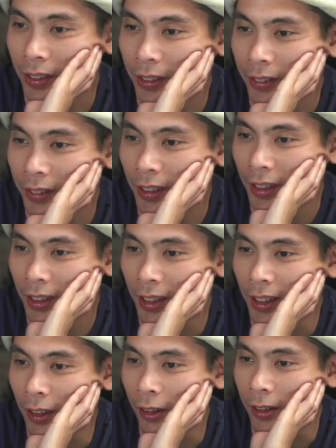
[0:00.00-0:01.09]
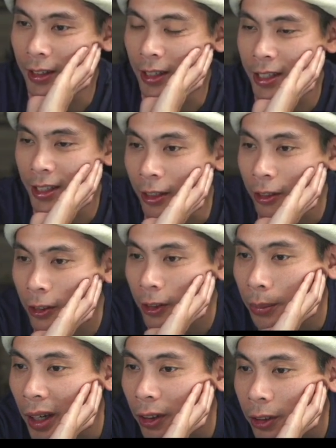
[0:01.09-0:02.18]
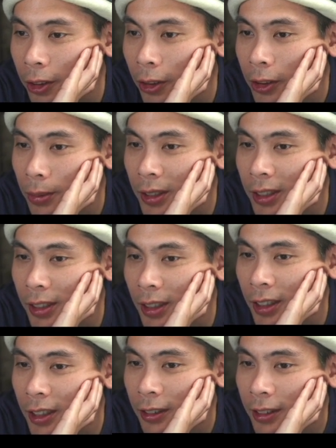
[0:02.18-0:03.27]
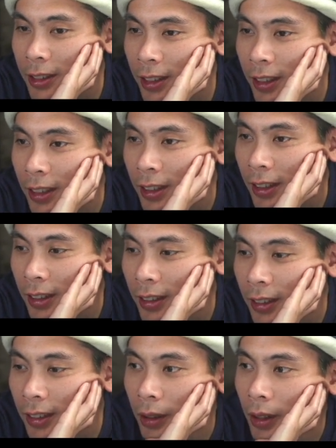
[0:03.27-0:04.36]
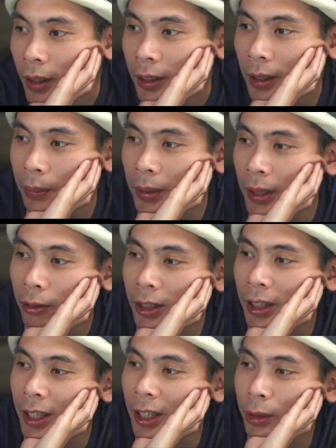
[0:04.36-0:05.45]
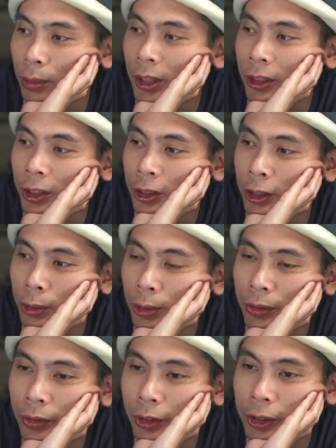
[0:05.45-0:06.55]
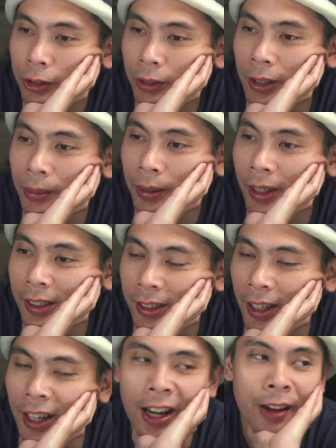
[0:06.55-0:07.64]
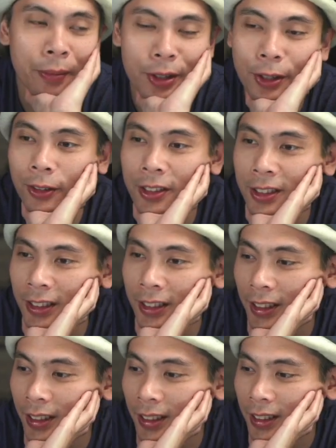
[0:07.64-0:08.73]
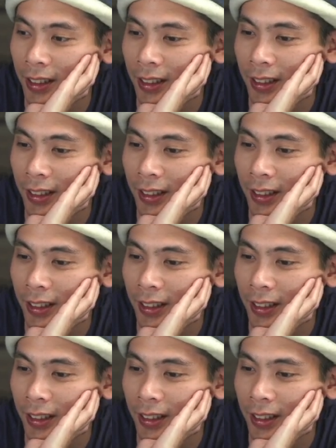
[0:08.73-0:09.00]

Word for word: Alright, look at that. Oh, it's a center mount USB-C. Interesting. See, P3D has weird issues with full screen pics. Yeah, I've been noticing that.